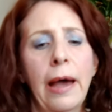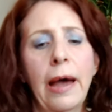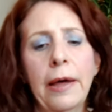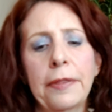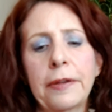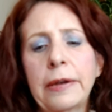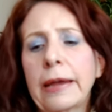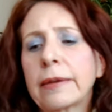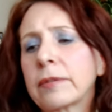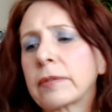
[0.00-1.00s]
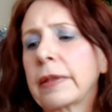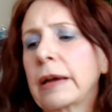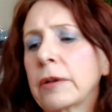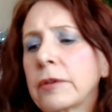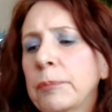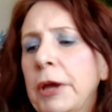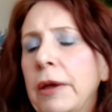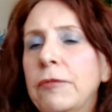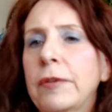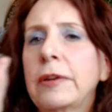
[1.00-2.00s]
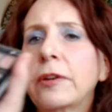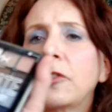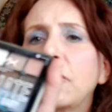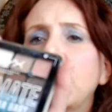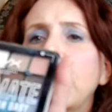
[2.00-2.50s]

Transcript: Uh, the next, the Ultimate Vintage